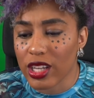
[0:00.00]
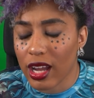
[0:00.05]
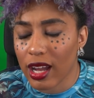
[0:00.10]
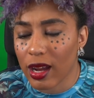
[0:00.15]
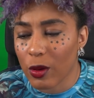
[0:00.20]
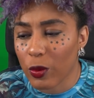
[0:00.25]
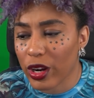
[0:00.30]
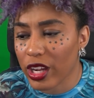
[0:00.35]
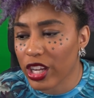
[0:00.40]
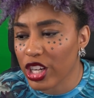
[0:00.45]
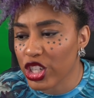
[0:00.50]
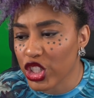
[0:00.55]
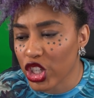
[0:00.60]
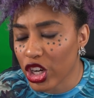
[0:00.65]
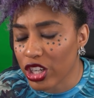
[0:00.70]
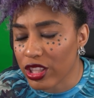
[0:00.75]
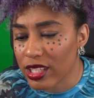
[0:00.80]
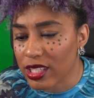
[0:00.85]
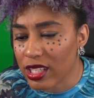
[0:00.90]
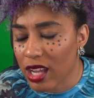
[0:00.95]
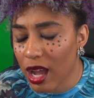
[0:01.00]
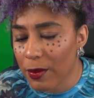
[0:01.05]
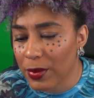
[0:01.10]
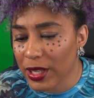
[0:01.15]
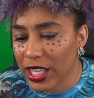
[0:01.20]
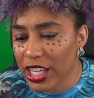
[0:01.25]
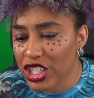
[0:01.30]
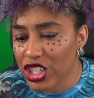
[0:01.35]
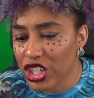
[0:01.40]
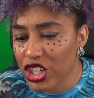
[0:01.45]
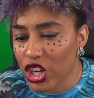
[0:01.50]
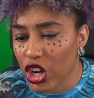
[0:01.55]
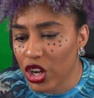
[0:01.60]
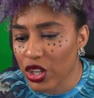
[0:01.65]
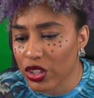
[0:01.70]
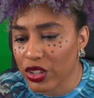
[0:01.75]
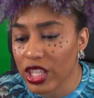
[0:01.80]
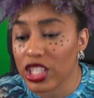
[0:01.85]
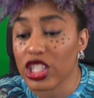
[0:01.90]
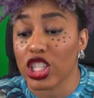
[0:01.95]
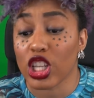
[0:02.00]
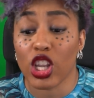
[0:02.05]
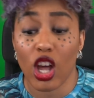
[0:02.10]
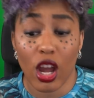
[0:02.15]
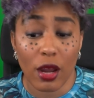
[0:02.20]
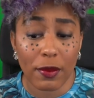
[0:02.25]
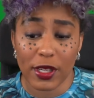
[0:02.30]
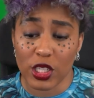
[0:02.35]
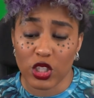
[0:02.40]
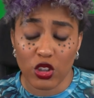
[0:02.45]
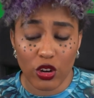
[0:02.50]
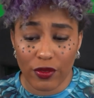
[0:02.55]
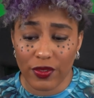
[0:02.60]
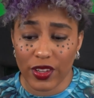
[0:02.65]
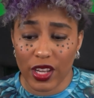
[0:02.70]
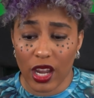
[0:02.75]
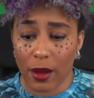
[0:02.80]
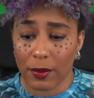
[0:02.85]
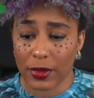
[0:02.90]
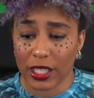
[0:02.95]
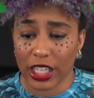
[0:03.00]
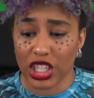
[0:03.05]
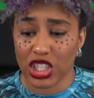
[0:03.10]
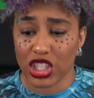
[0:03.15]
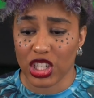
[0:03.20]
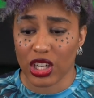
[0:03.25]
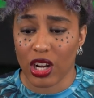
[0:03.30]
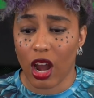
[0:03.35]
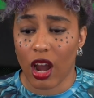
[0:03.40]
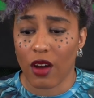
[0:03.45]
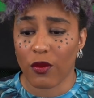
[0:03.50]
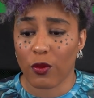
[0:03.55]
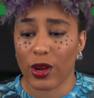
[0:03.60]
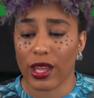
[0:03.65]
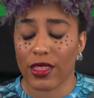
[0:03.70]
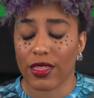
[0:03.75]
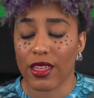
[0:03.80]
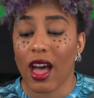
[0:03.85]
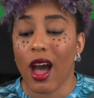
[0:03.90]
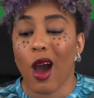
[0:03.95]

Uh, we're gonna start this compilation, this Long Beach Griffy compilation, off with